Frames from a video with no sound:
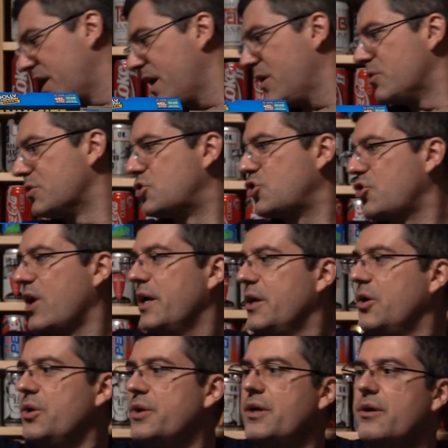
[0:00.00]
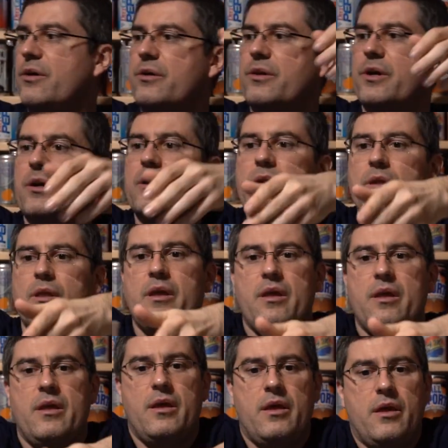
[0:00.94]
out with trial and error there.
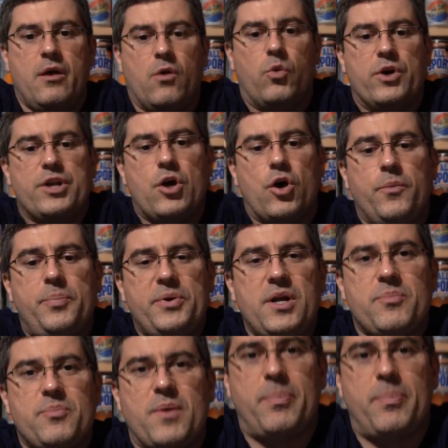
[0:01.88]
When you open up the